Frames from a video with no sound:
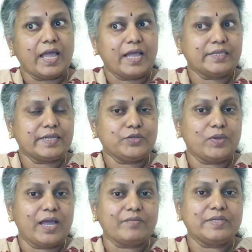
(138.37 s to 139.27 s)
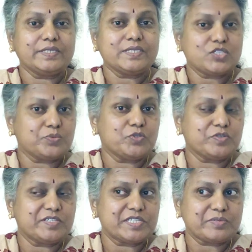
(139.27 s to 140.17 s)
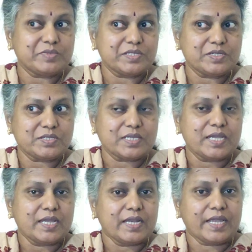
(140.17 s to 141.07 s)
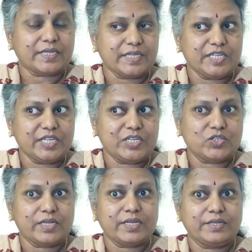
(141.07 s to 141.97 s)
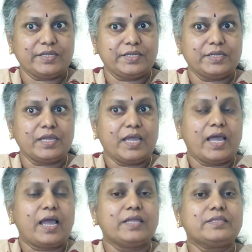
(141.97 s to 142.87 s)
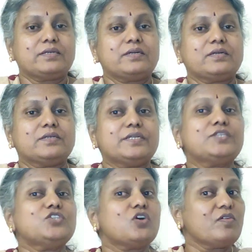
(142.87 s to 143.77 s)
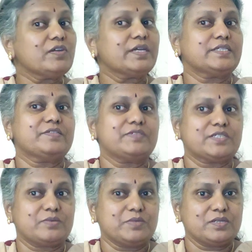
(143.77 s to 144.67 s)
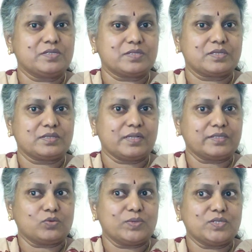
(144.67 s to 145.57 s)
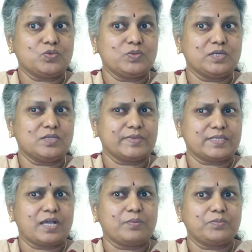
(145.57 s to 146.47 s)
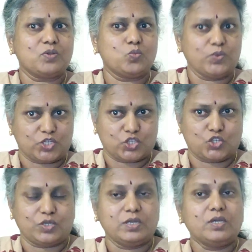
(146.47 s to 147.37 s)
and then you have the distributive determiners like each and any, and the interrogative determiners like the question words, for example, which.